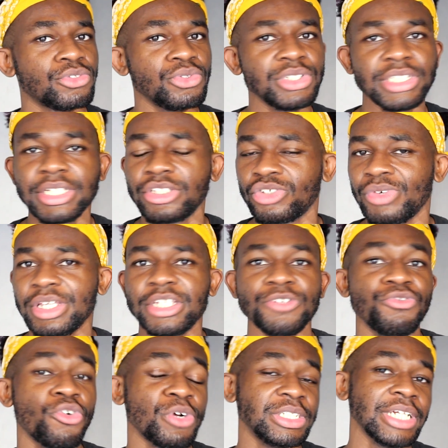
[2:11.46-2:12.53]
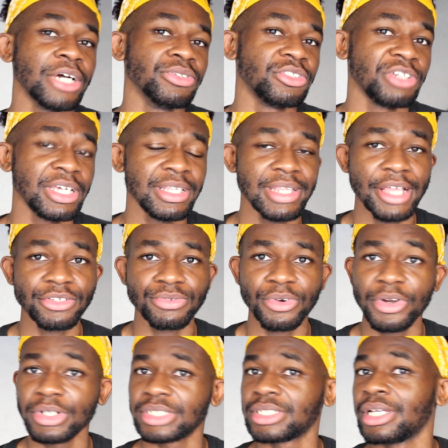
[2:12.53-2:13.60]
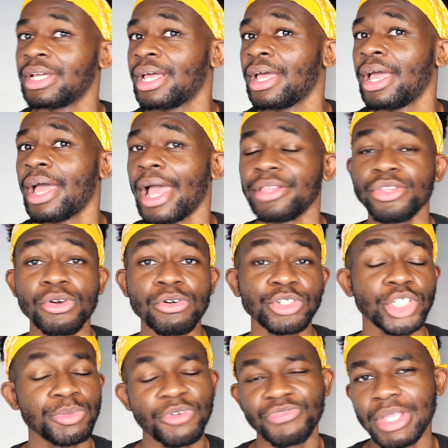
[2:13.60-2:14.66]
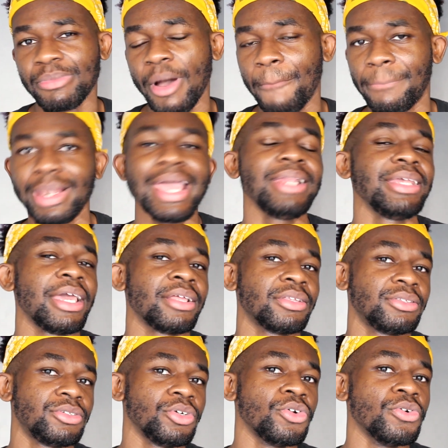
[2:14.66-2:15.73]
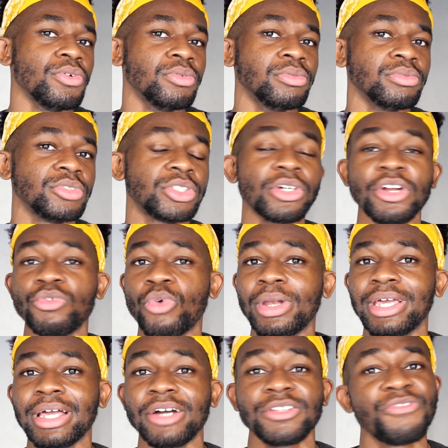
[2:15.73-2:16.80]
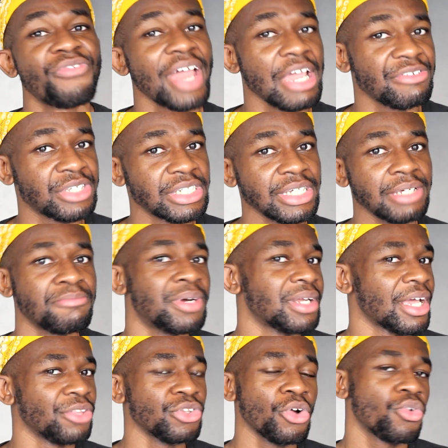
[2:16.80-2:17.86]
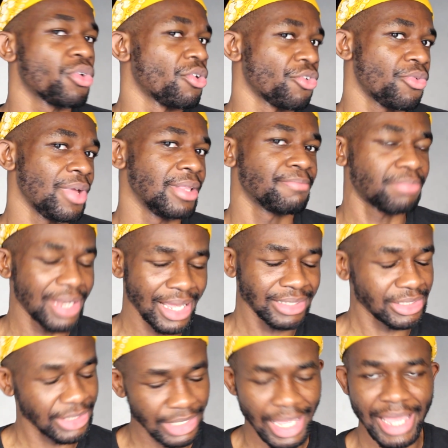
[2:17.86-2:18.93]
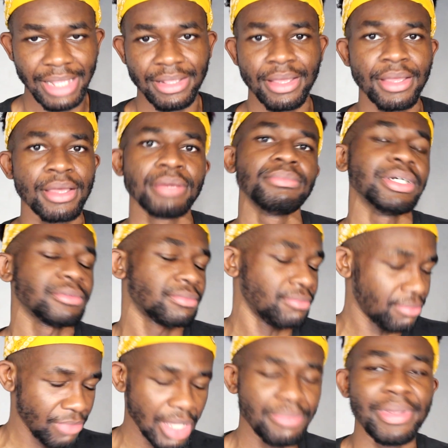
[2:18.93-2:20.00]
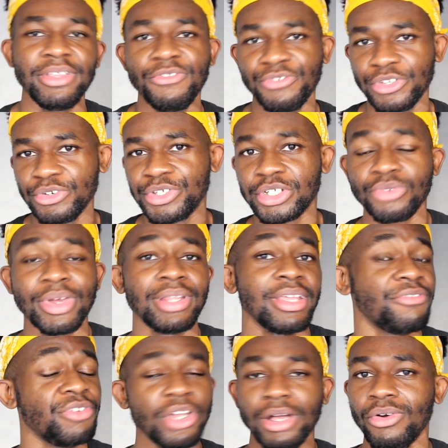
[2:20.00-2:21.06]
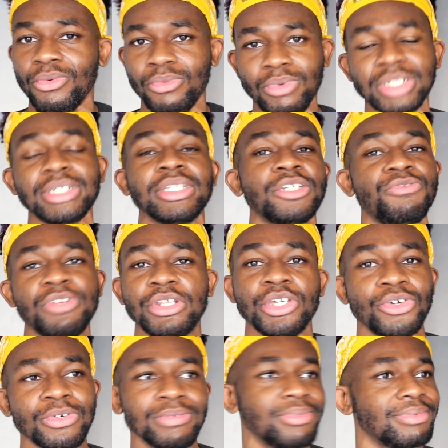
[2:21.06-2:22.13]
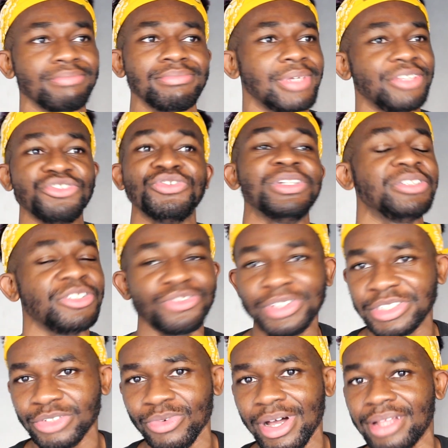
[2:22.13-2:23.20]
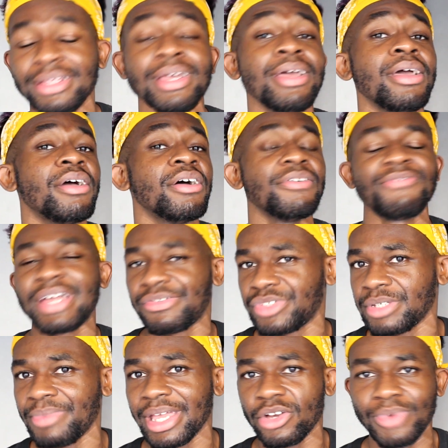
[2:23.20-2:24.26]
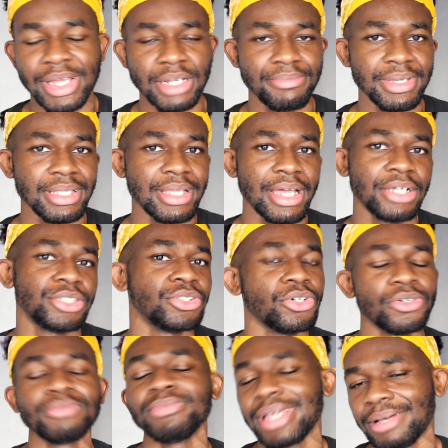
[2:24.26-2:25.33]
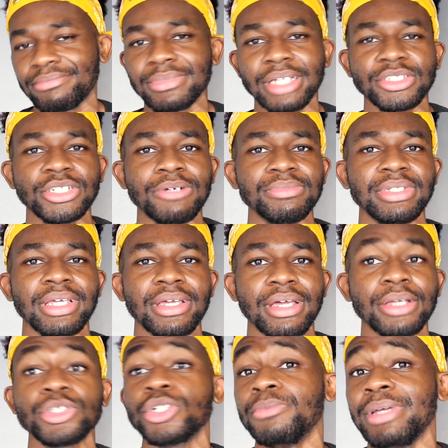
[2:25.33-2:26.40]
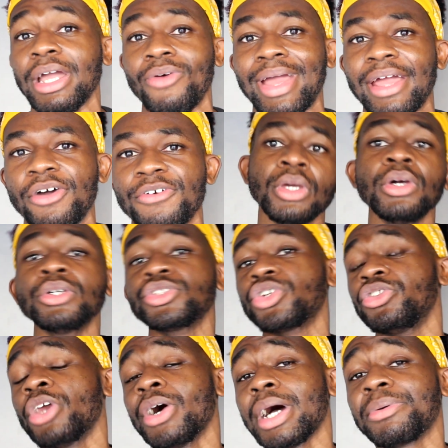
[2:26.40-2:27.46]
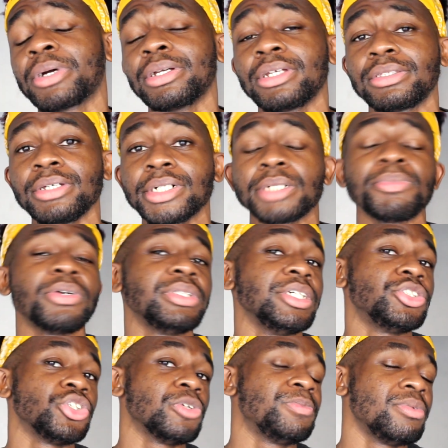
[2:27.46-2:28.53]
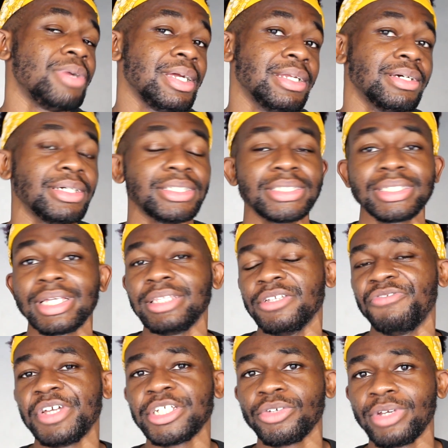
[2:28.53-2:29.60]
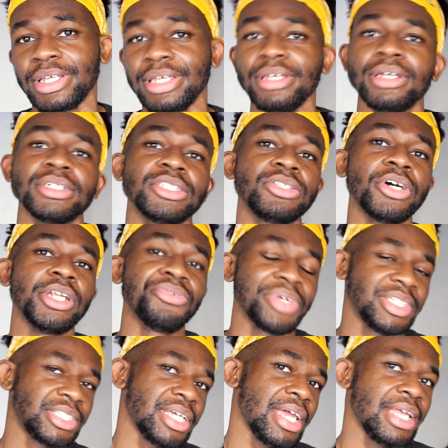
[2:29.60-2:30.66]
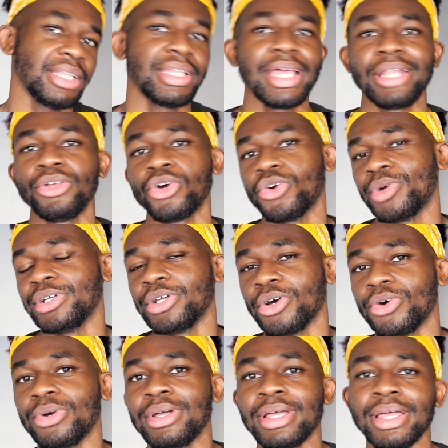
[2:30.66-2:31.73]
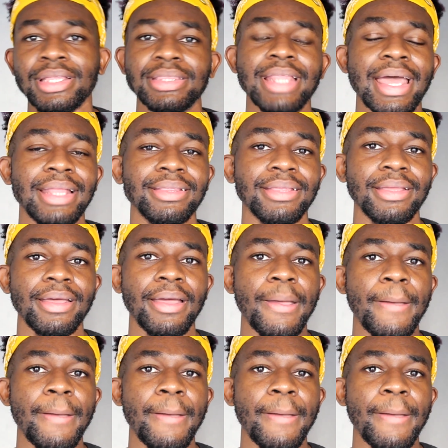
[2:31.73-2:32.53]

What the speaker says: 2G, 3G, 4G LTE networks. I know some of them are planning to start rolling out 5G, but there are no concrete plans yet. But maybe in the future, and if you are watching this video in 2021, 5G may already be there, so yeah, that's something to be aware of. So now I'm gonna talk about these operators individually, starting with Zain, then Ooredoo, then